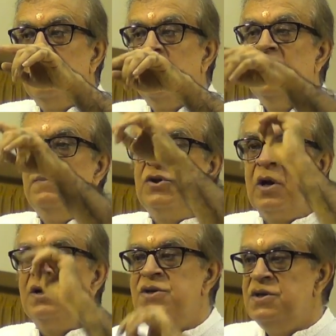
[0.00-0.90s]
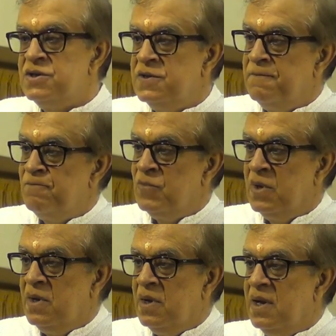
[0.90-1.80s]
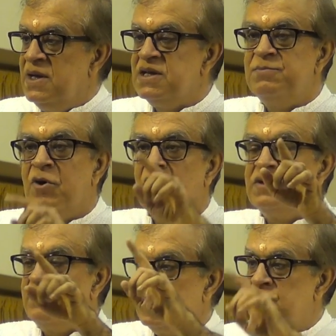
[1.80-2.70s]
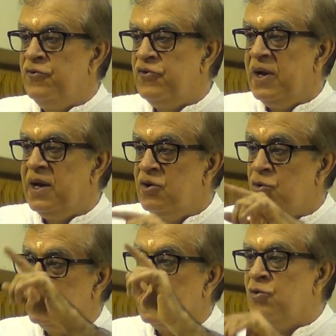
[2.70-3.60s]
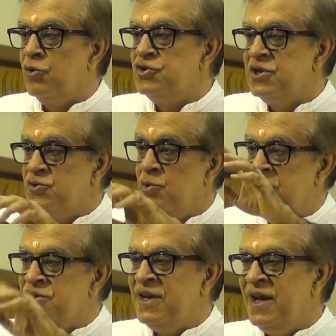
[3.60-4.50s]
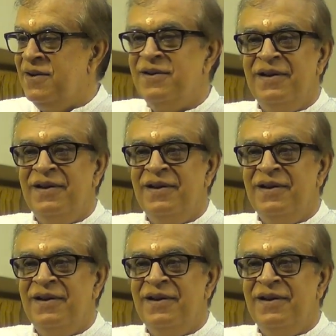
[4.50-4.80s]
world mythologies. And he says, because of what you've said, I took that course just to understand.